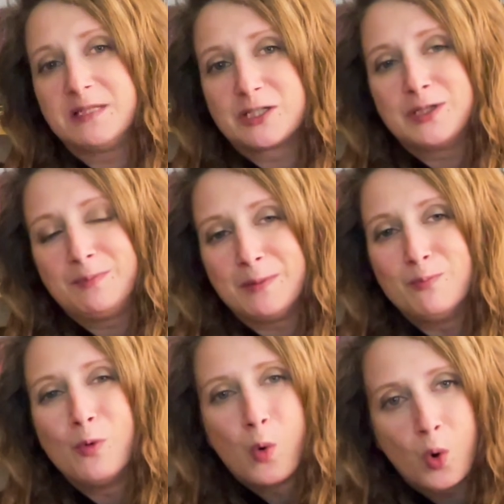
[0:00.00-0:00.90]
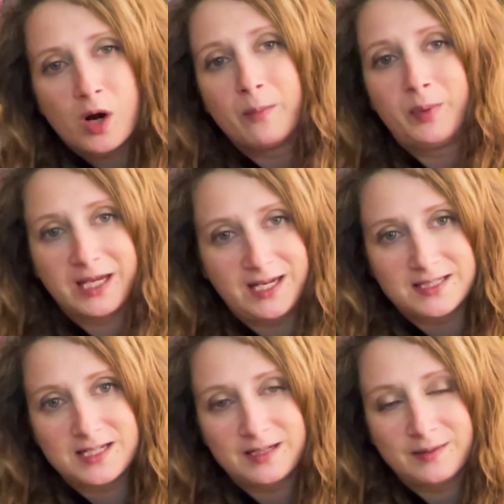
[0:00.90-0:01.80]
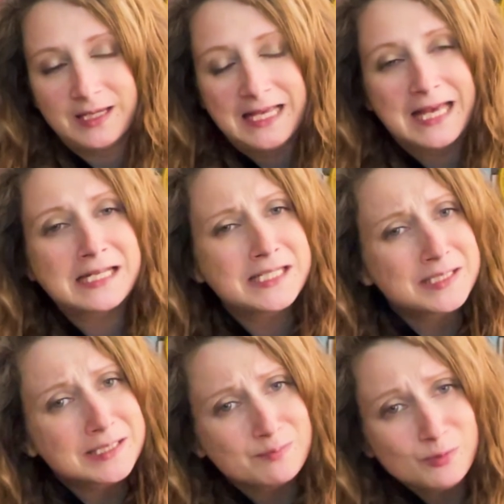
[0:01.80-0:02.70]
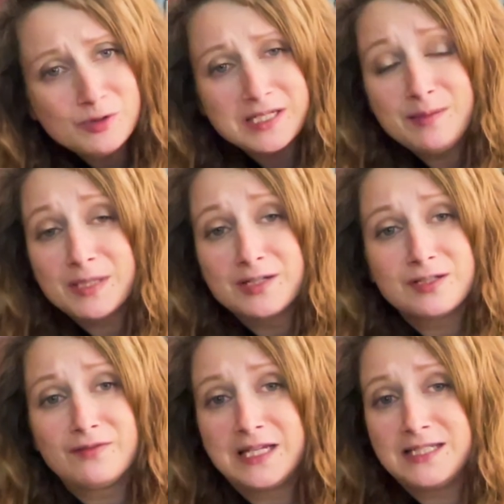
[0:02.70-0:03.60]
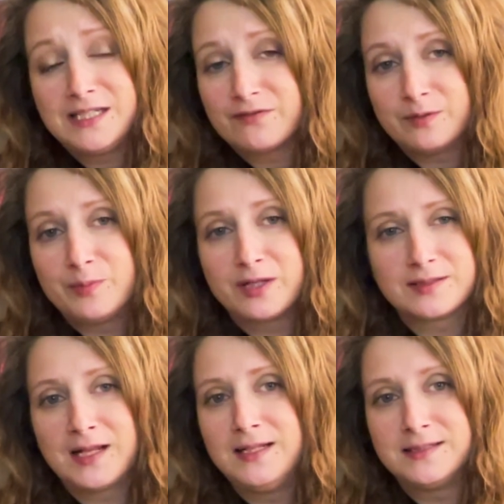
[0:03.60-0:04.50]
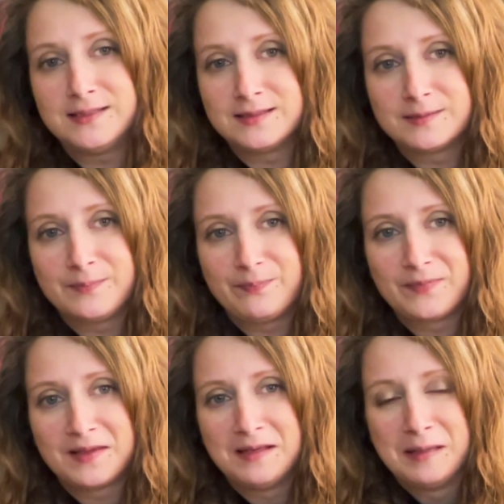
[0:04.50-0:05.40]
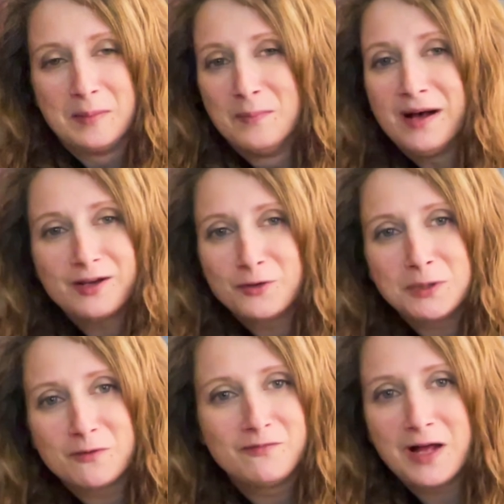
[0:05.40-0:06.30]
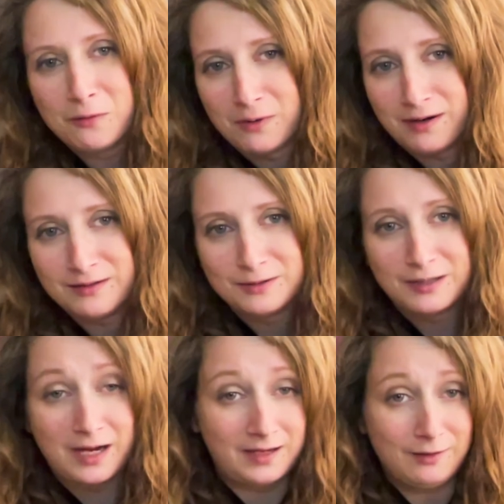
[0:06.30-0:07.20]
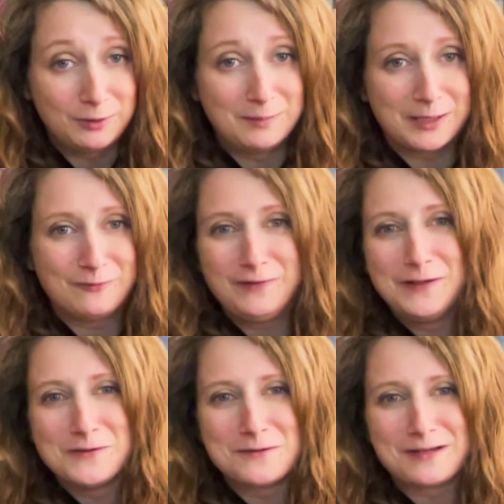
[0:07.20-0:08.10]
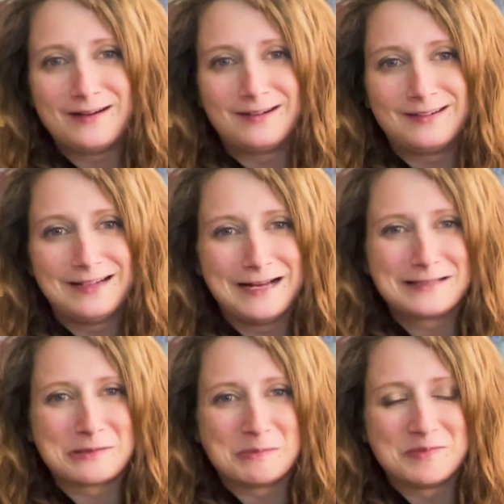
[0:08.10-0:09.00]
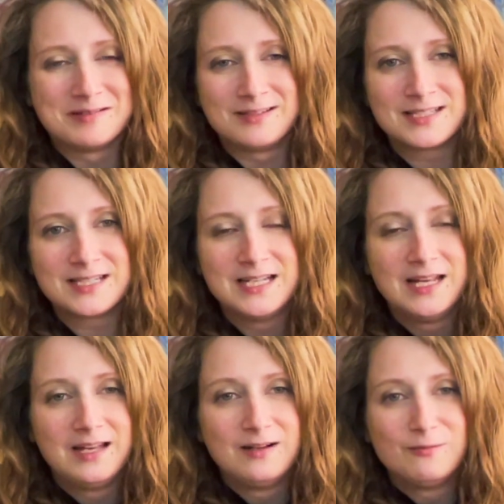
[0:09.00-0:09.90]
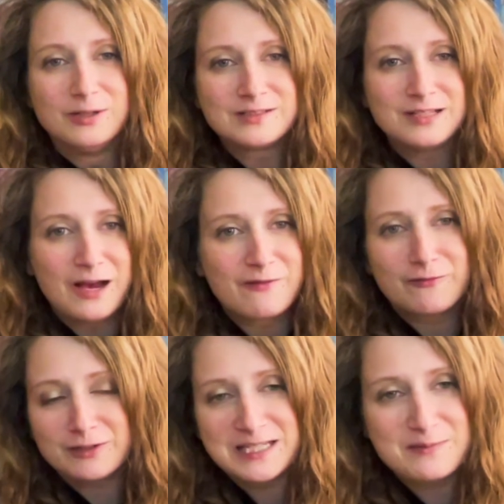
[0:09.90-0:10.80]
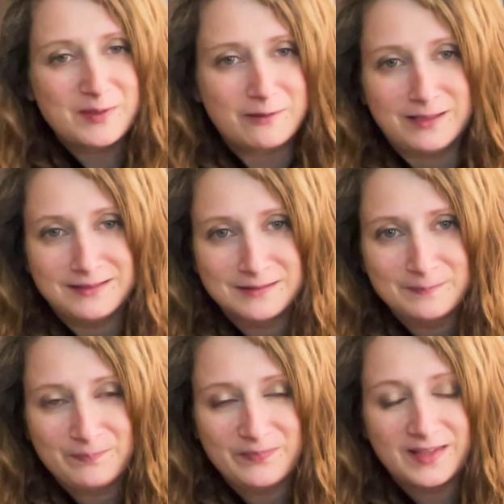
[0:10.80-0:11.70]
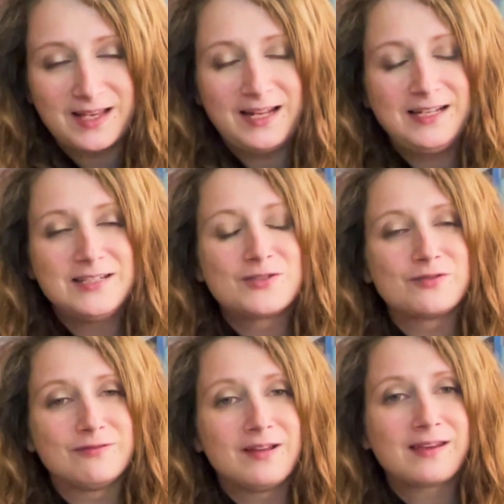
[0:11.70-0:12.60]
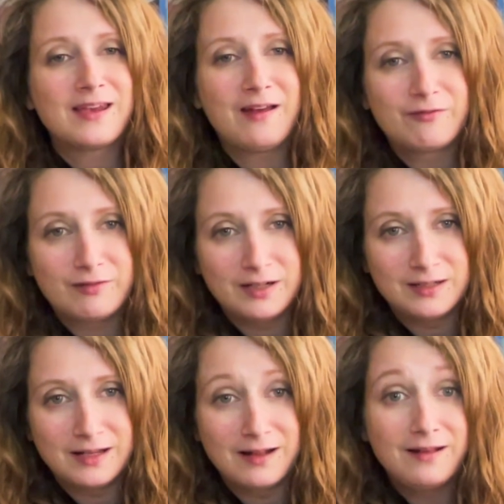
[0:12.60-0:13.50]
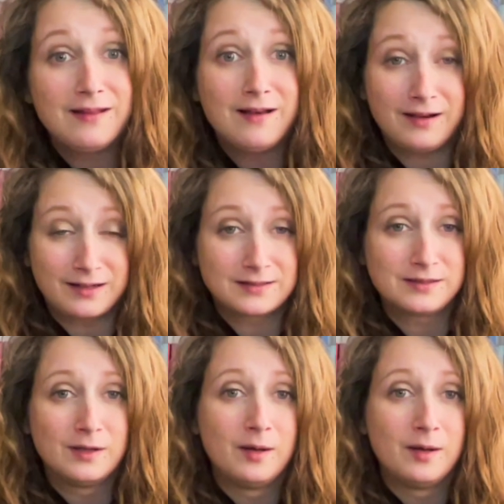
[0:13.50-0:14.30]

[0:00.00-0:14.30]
is going to be more complicated. And it is mostly because of their different personalities. Marguerite of Valois, and I will make a video on her at some point, was a free spirit. And it is true that Catherine liked